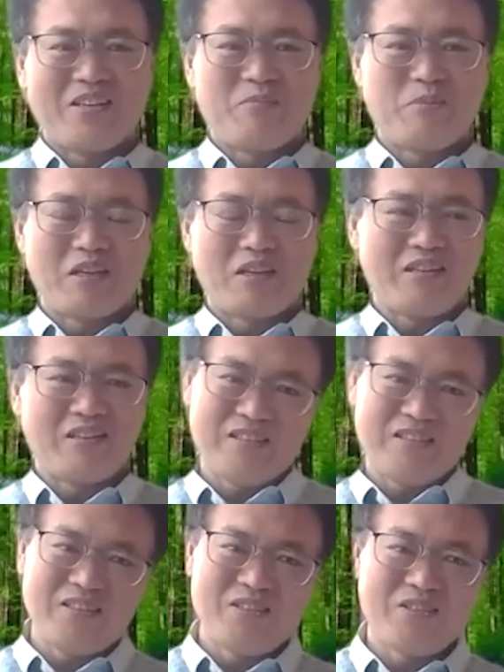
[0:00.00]
but
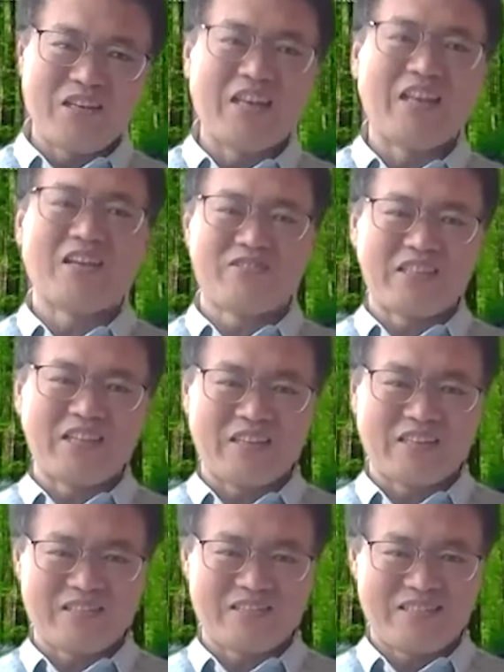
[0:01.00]
a lot of
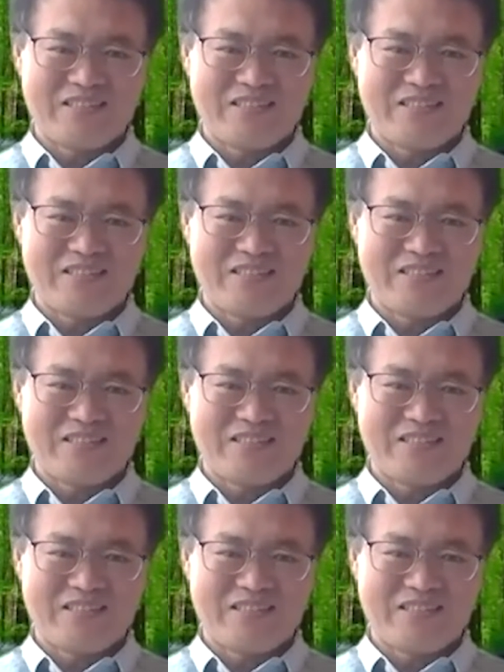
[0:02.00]
tests,